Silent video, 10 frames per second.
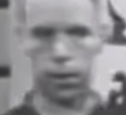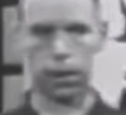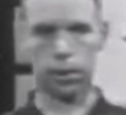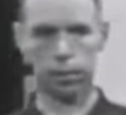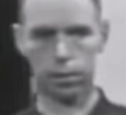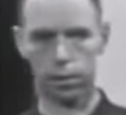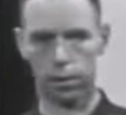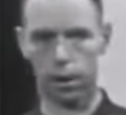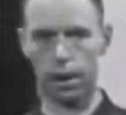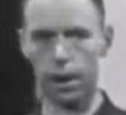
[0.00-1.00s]
There's
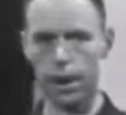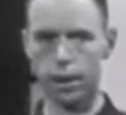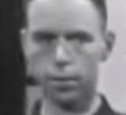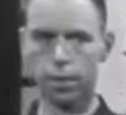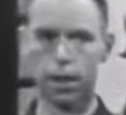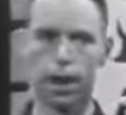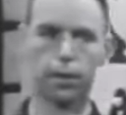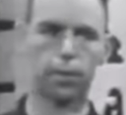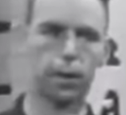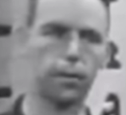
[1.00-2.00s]
a line
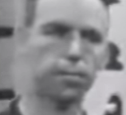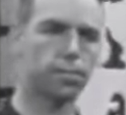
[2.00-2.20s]
behind me